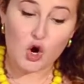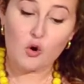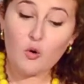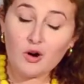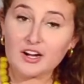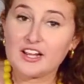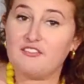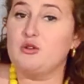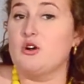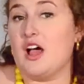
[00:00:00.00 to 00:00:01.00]
or if
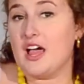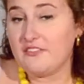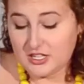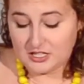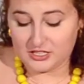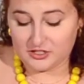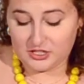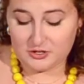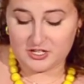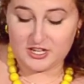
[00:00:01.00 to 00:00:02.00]
you don't have any clear
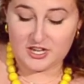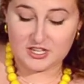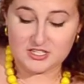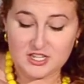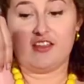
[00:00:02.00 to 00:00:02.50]
glue on hand,